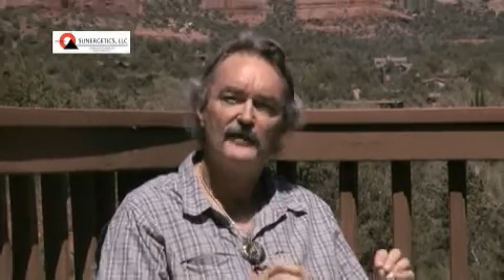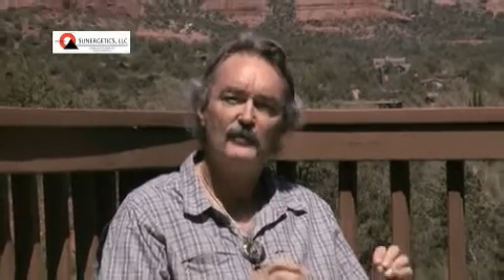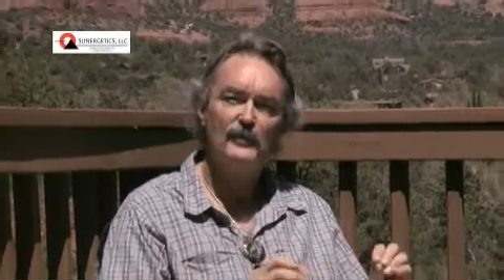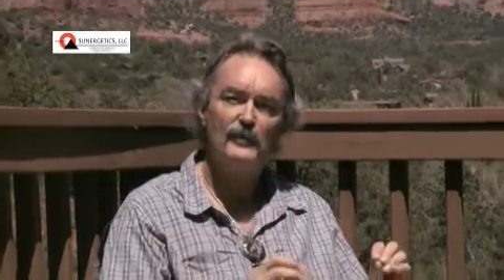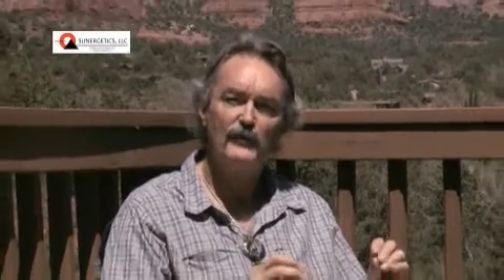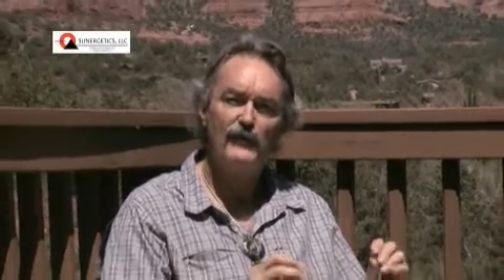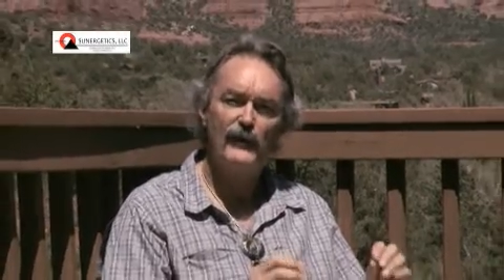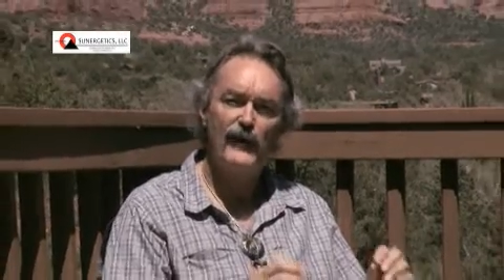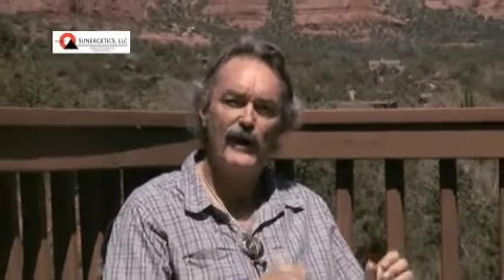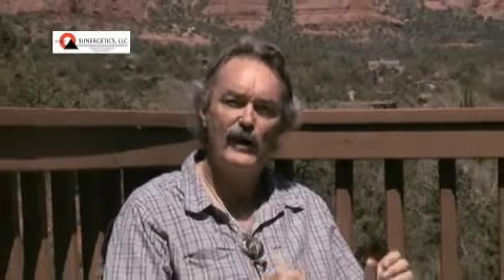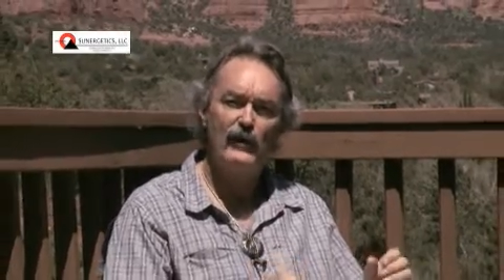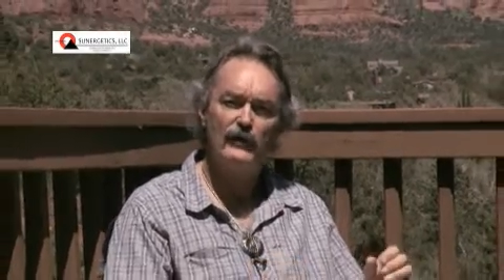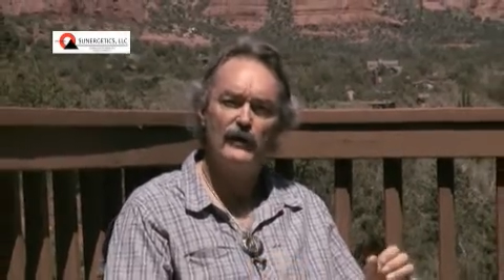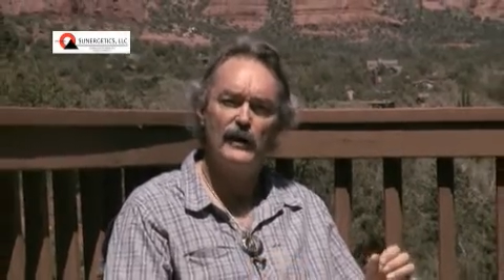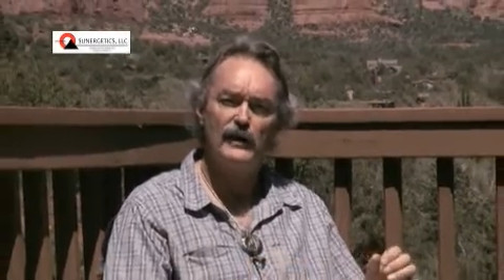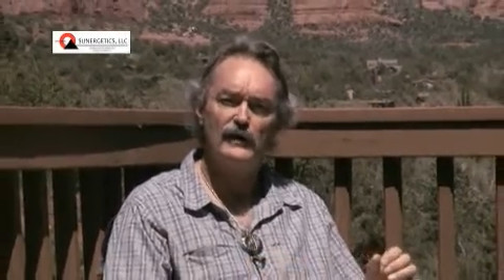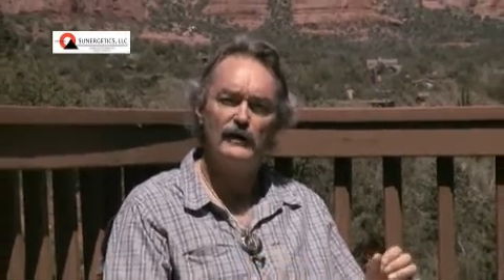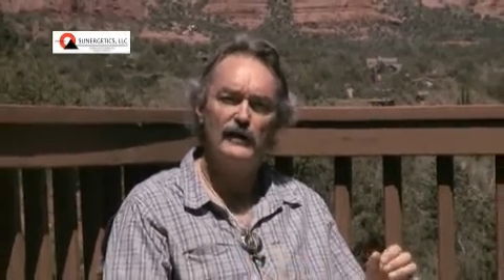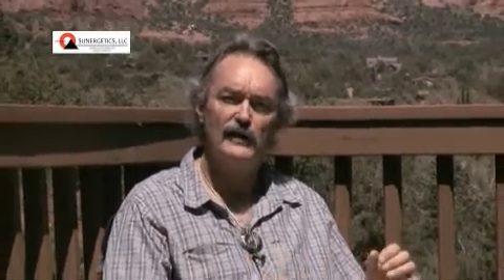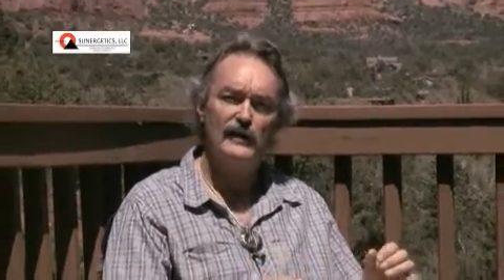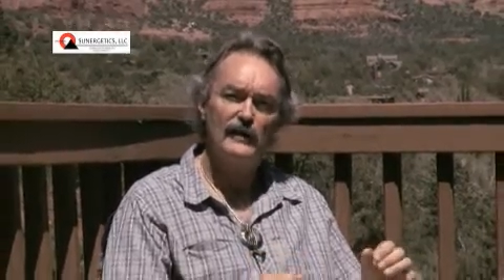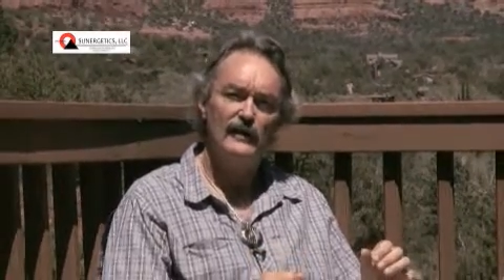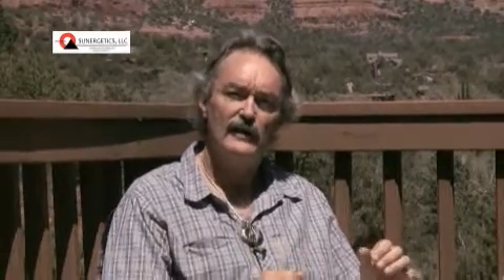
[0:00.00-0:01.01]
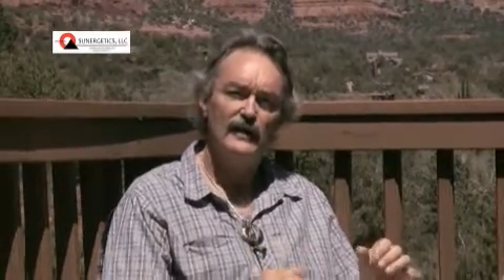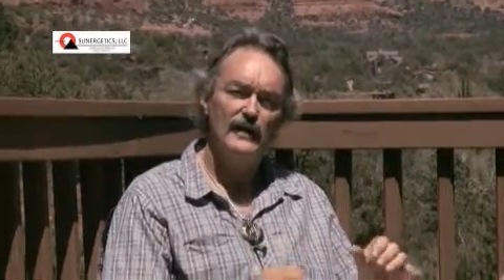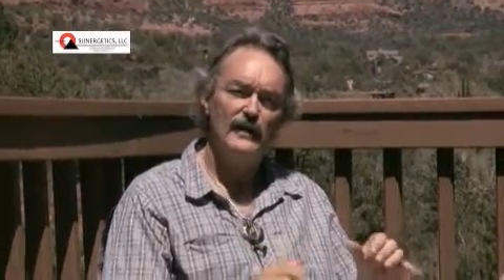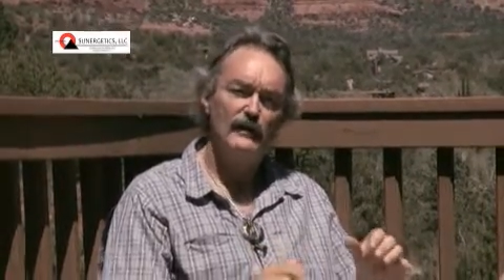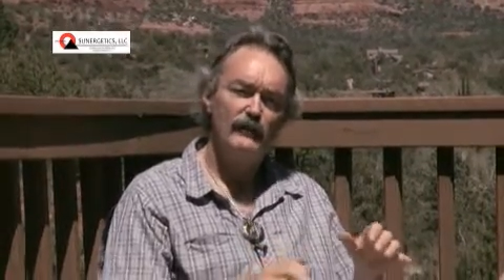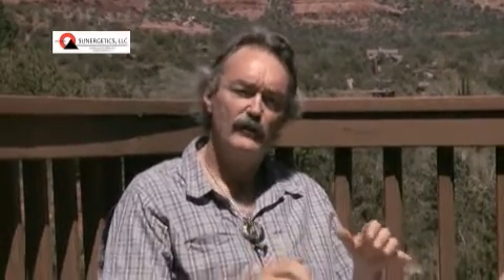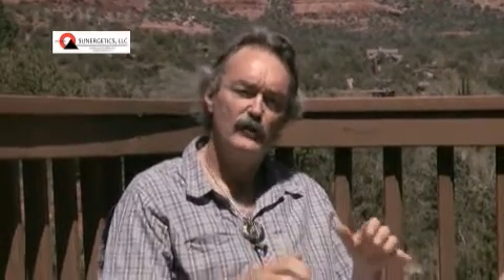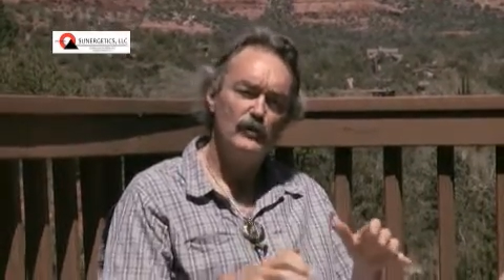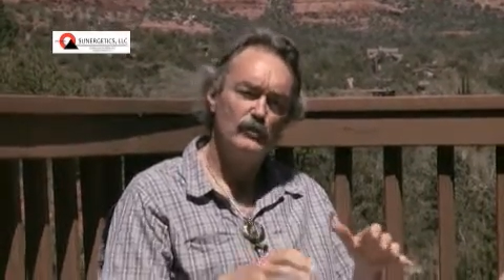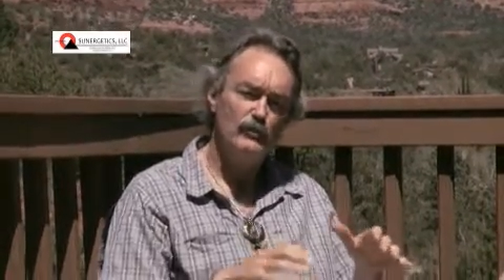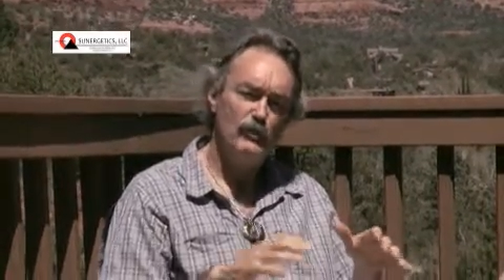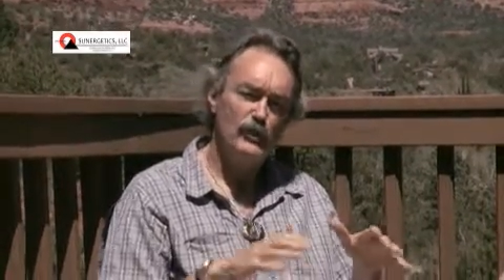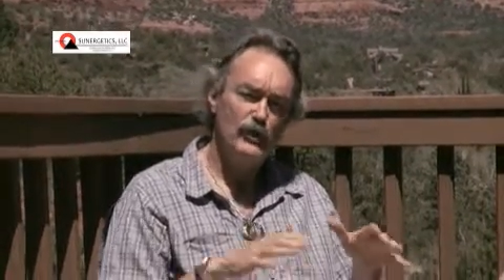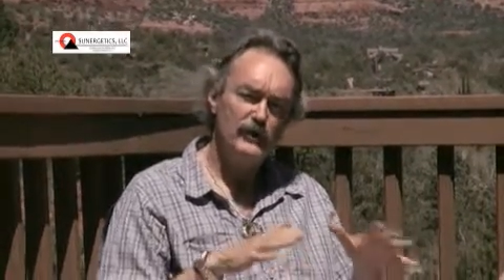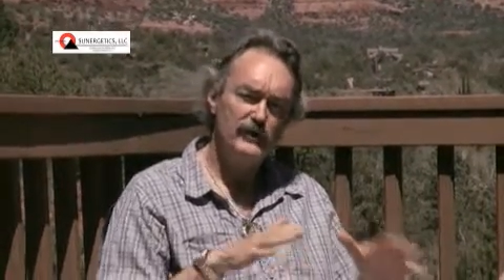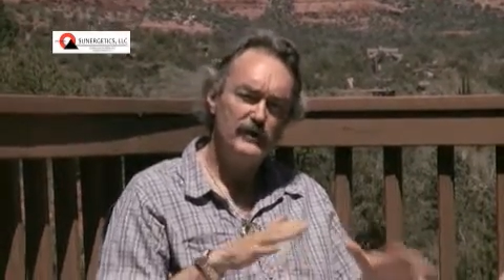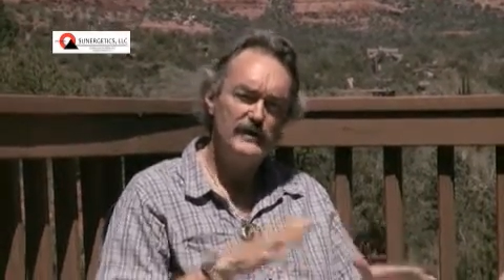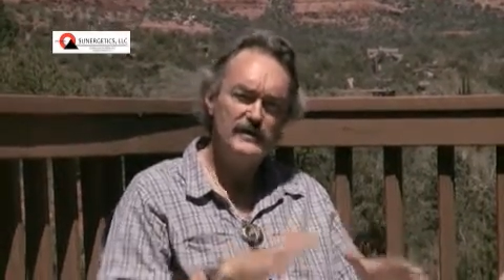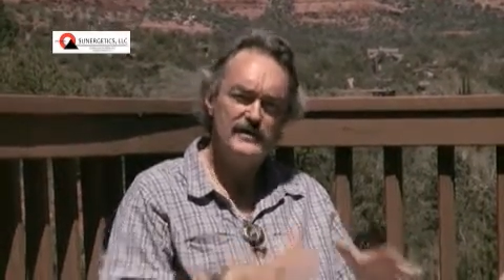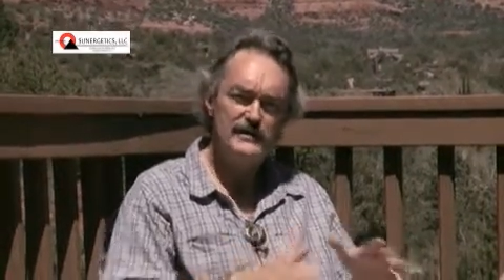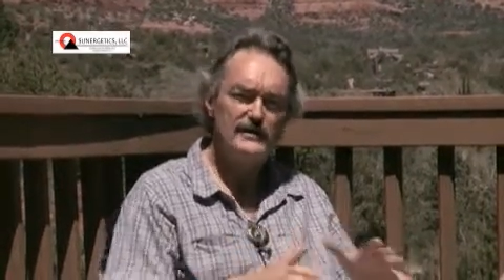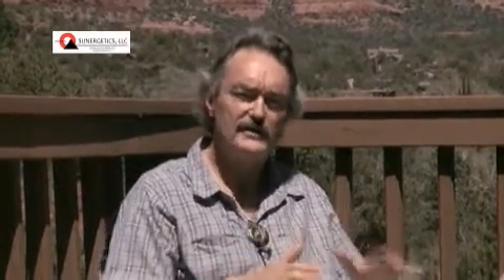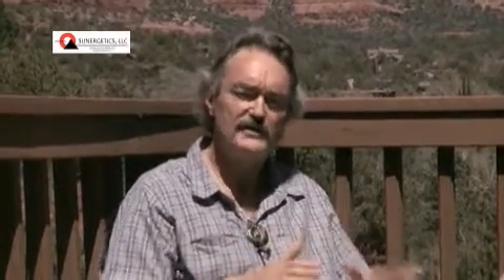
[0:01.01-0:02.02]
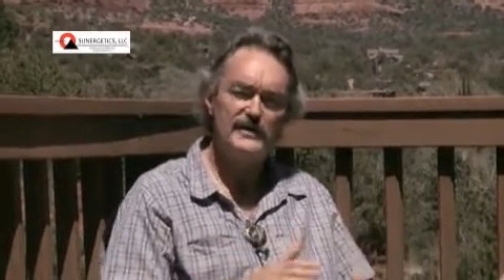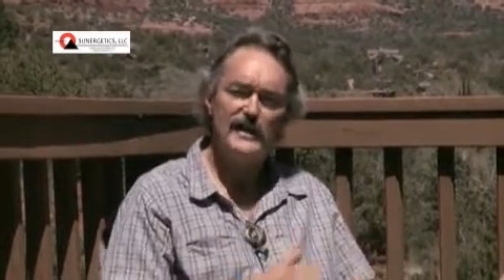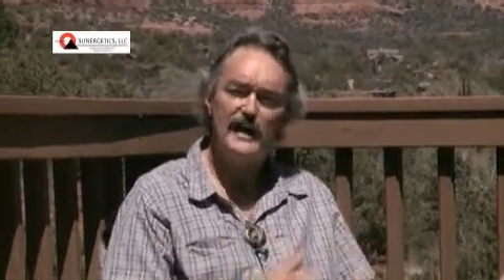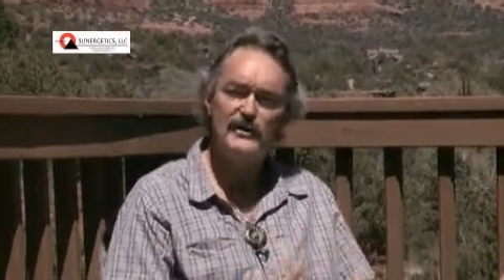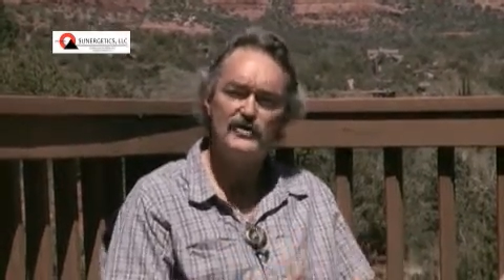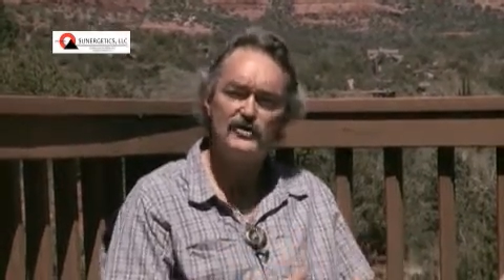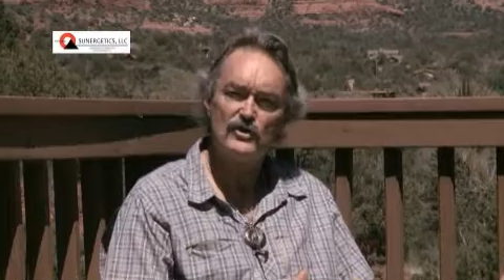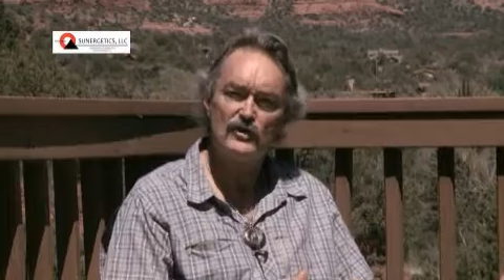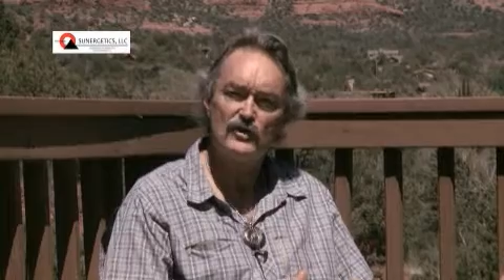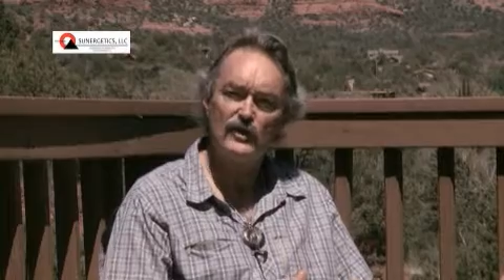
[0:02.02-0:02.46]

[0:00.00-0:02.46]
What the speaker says: We found that if you put these inside